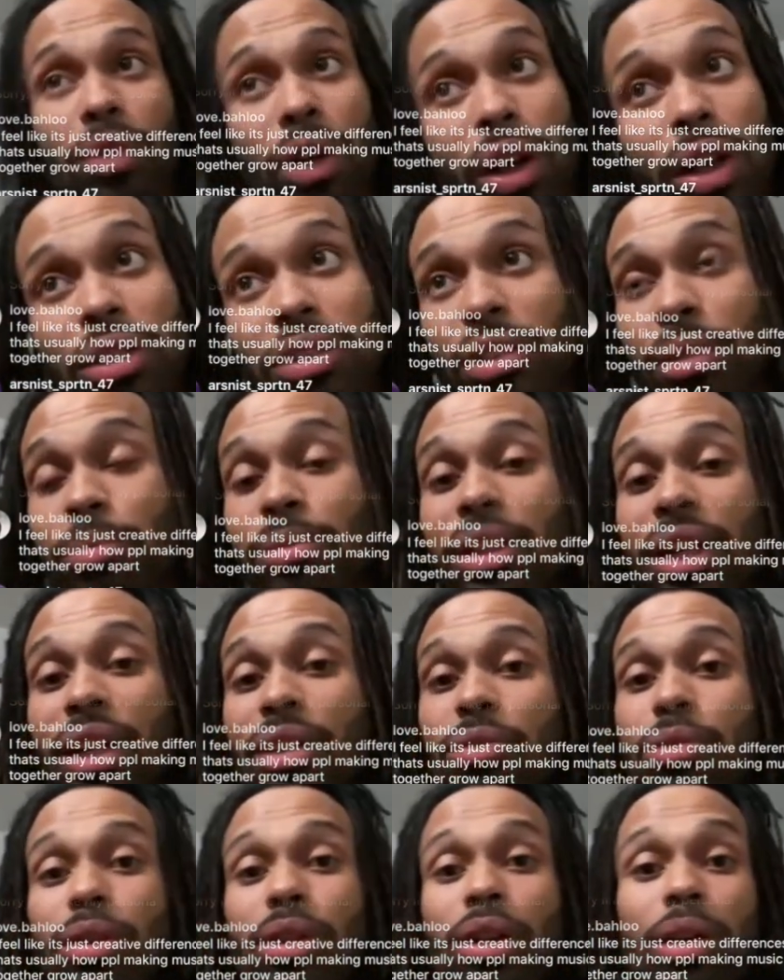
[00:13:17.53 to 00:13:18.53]
thoughts
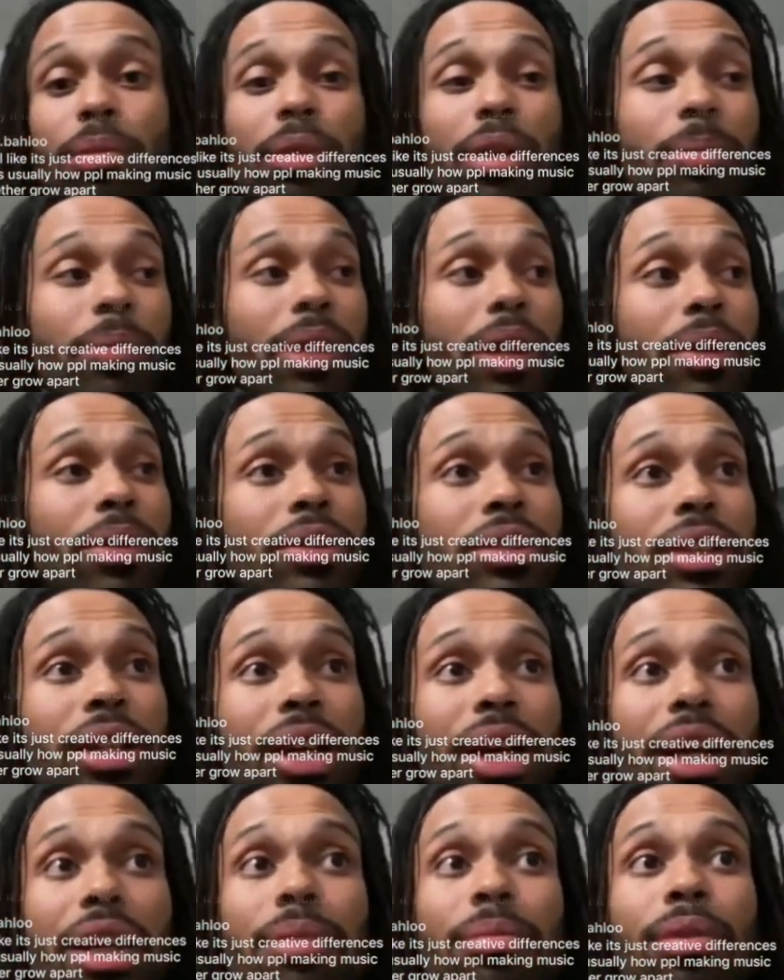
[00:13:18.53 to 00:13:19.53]
sometimes would come up and I would
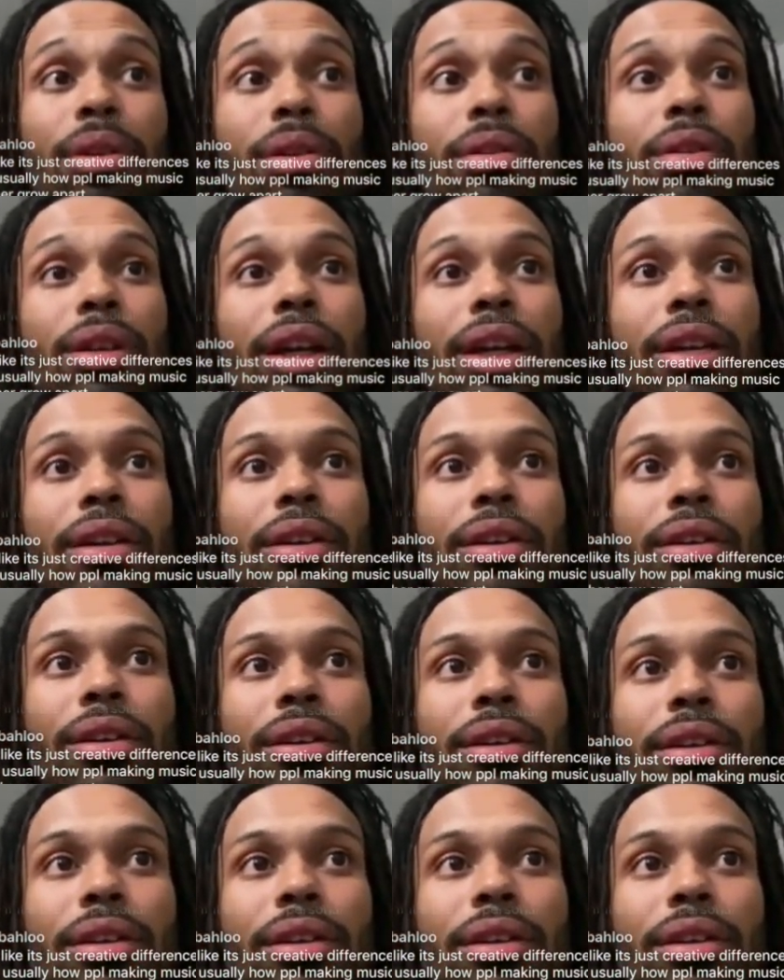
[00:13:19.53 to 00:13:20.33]
say, hey, bro, like,